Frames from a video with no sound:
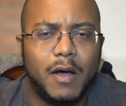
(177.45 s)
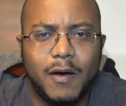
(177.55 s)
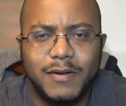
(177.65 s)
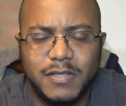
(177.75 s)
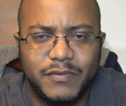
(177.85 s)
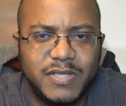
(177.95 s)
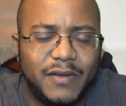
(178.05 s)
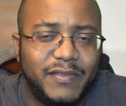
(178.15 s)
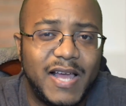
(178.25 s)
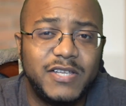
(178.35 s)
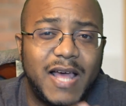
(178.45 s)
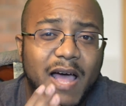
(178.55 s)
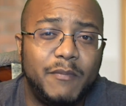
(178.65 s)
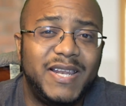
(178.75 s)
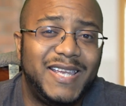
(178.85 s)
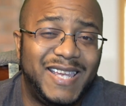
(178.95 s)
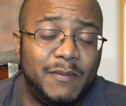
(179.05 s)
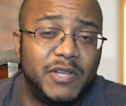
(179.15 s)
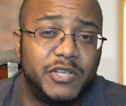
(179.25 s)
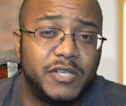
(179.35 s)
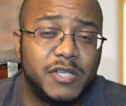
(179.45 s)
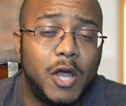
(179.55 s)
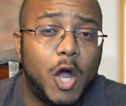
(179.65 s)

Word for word: all this other stuff. That's how many images